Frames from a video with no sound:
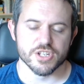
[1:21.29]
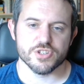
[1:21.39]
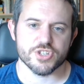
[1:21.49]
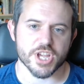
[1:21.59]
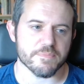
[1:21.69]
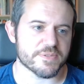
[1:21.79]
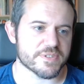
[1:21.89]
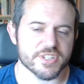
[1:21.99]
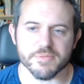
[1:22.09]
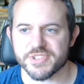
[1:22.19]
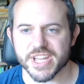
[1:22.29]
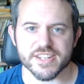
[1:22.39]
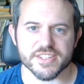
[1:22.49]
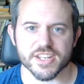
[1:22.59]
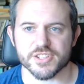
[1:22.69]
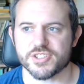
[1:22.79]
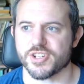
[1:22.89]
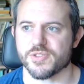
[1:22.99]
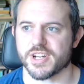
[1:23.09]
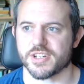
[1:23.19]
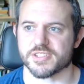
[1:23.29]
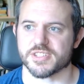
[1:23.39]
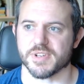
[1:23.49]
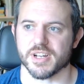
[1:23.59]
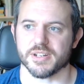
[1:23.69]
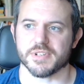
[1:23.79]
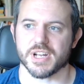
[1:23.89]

ship some data to a customer.